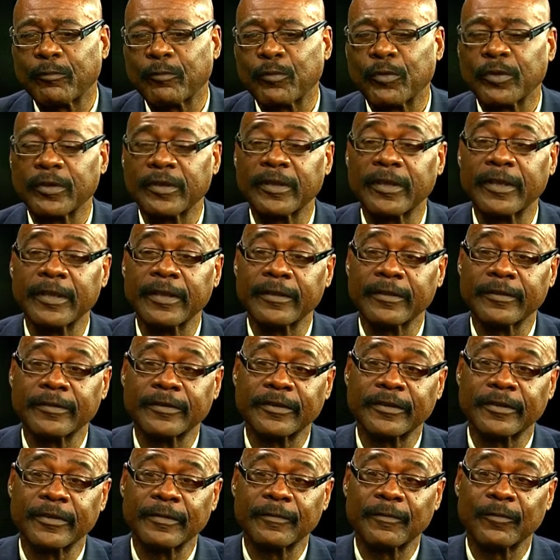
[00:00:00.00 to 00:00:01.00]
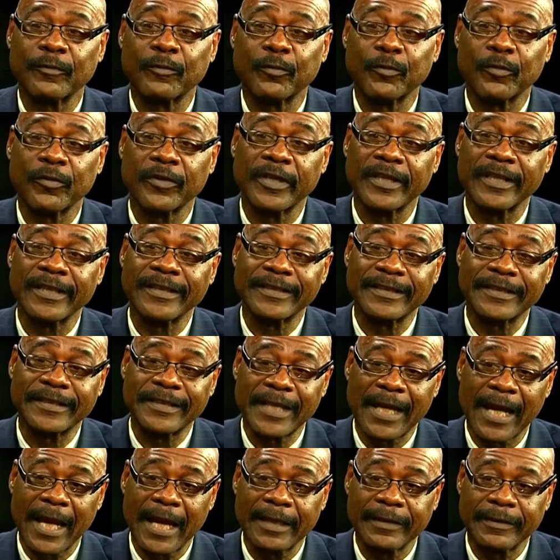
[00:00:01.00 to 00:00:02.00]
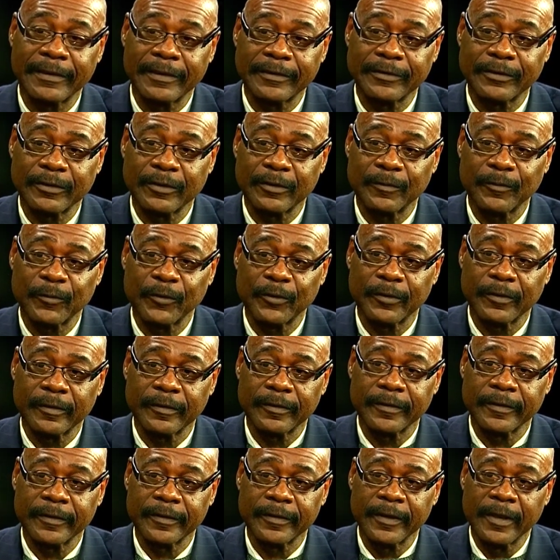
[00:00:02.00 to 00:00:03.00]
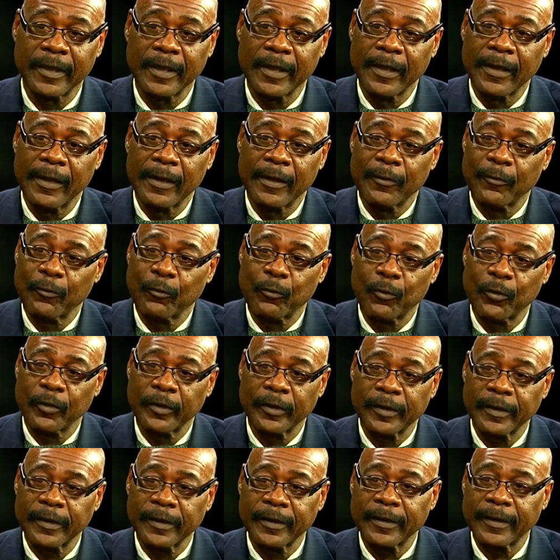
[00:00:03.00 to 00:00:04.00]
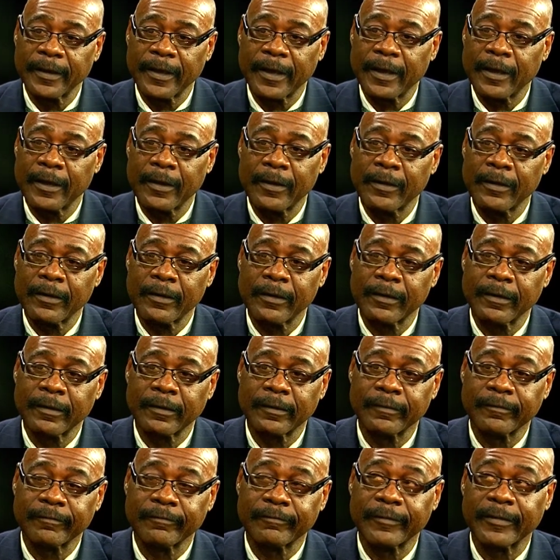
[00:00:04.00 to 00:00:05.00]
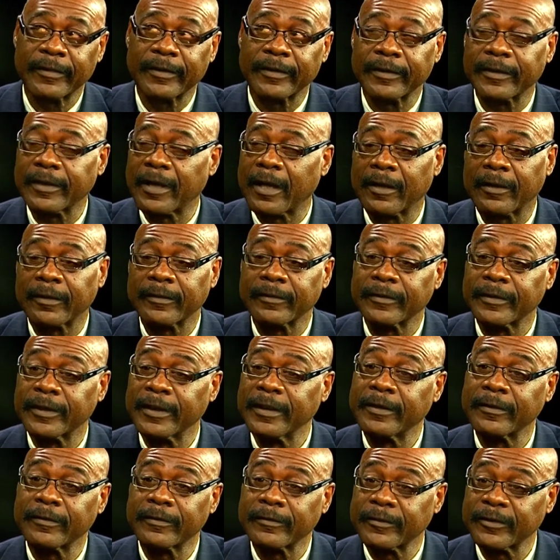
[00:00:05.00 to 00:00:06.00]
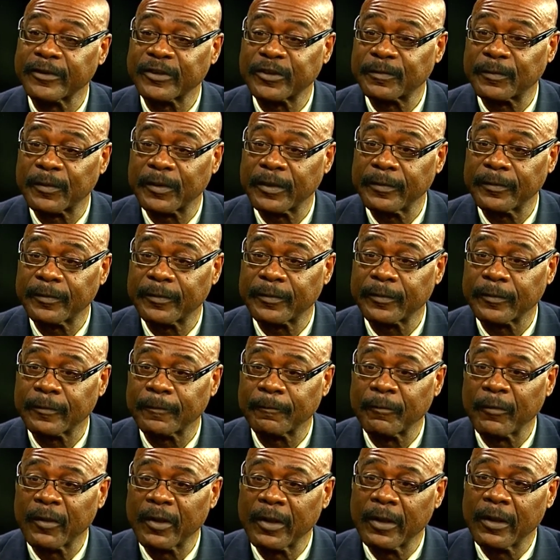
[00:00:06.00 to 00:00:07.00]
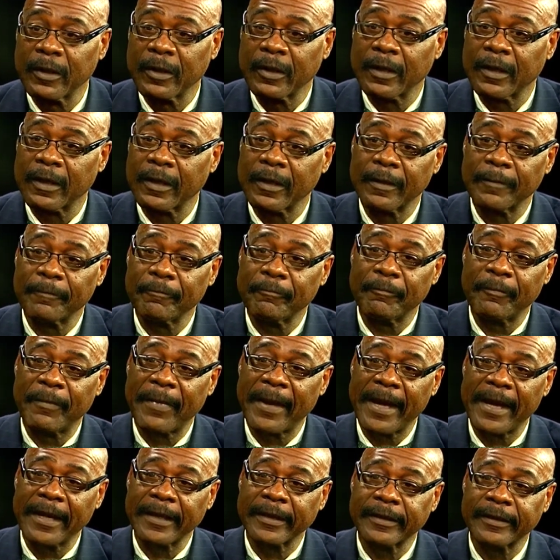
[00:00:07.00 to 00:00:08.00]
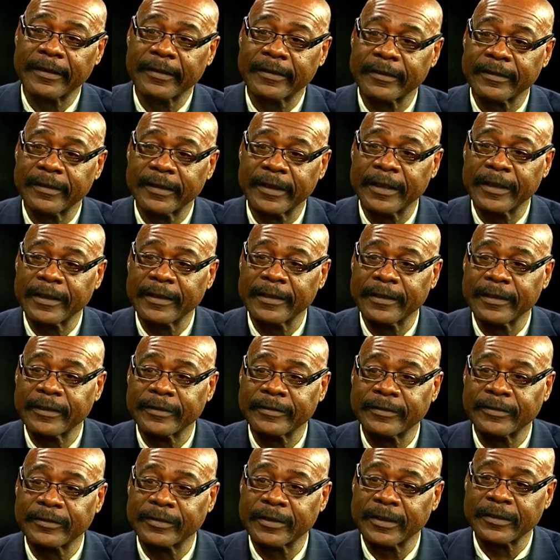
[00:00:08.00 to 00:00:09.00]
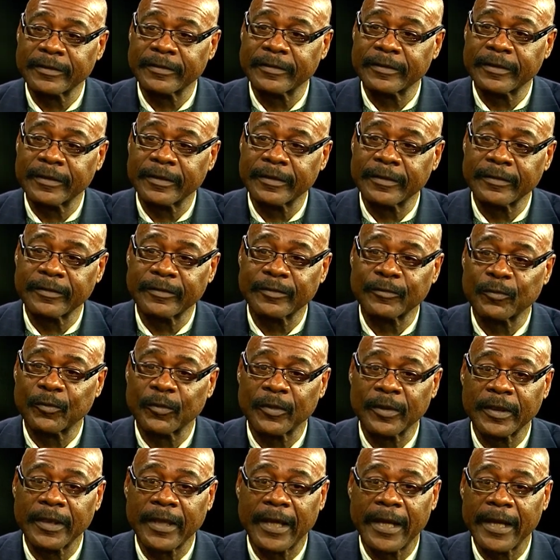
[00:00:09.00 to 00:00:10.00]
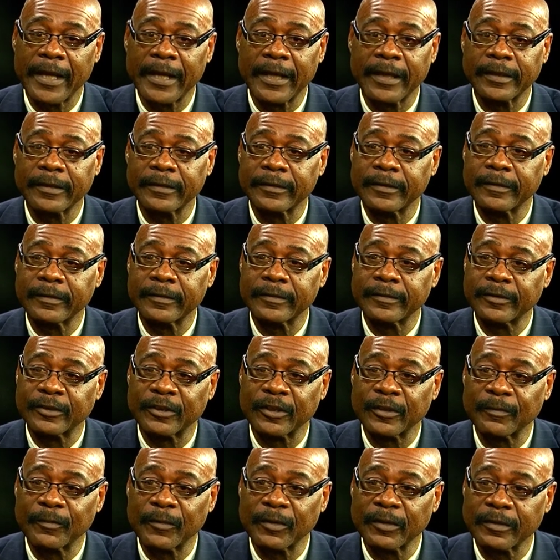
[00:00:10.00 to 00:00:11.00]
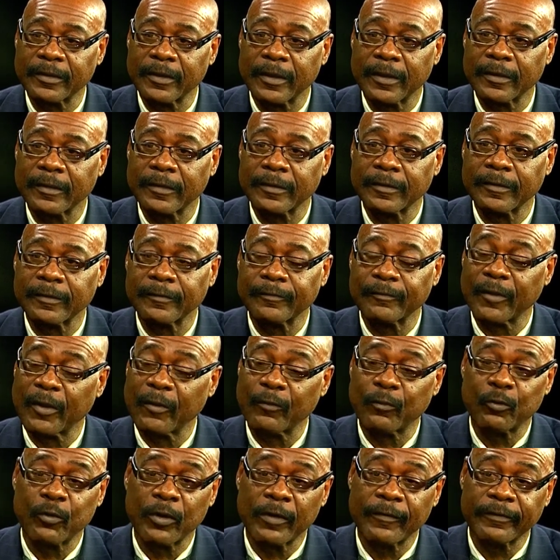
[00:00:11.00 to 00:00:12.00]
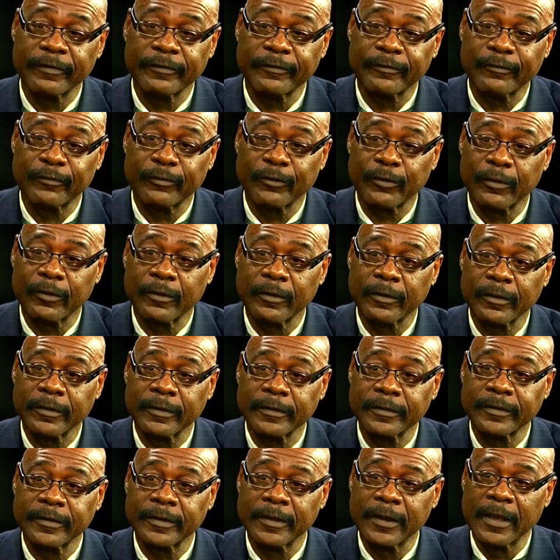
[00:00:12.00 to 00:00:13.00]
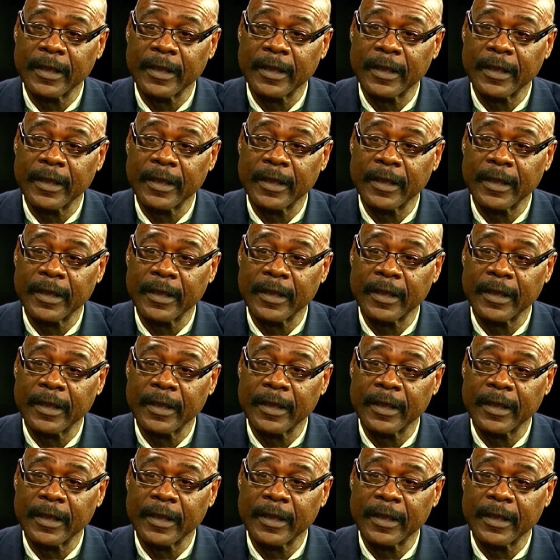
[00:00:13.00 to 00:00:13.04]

with leadership inside this community. We are leaderless people. Back in the 60s, we had Jim McCullough, Reverend Florence,